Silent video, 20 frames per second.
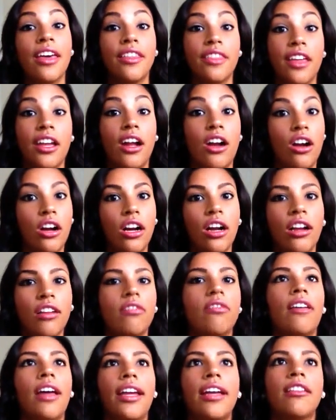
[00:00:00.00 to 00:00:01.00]
They
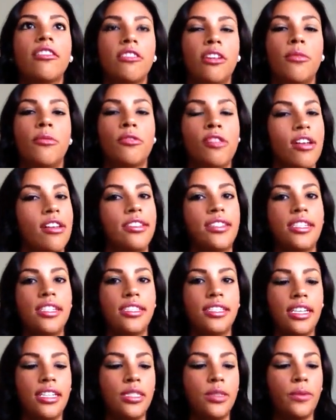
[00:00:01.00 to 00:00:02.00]
are like lip
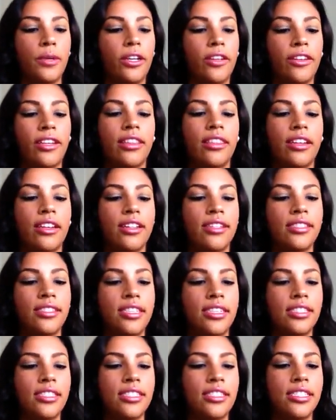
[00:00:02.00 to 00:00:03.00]
glosses, I swear, like the
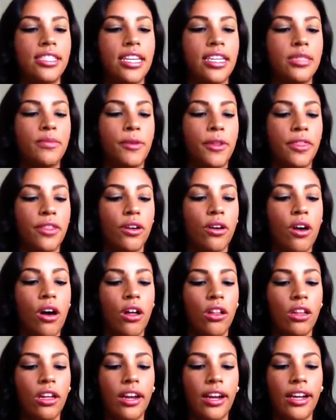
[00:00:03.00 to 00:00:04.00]
consistency is, but the
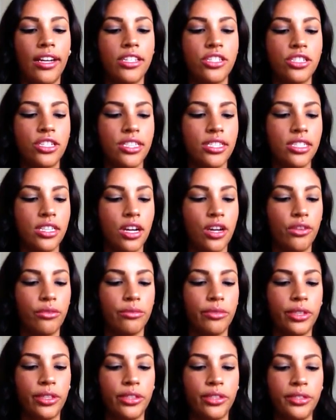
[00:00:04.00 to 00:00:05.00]
color is just
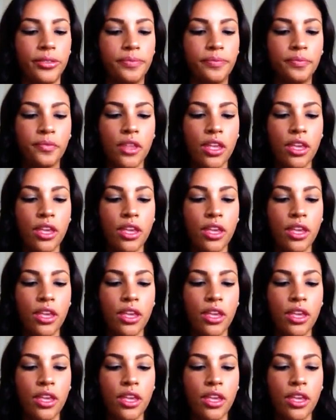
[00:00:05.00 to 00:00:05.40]
unreal.